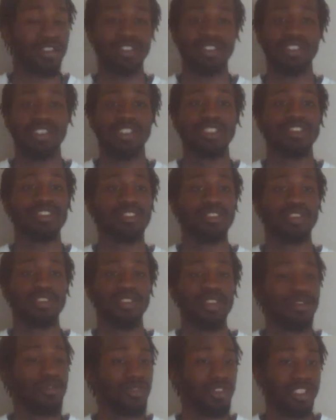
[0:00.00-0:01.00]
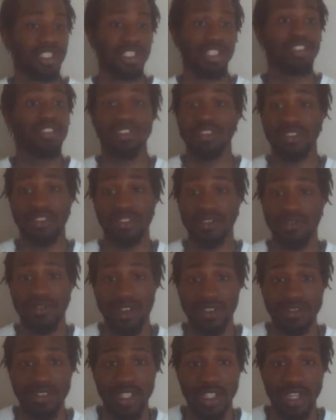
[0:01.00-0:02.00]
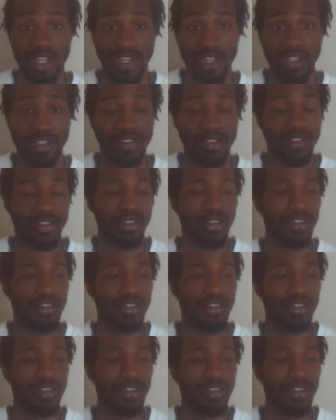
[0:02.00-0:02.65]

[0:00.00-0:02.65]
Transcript: Jesus is a false god.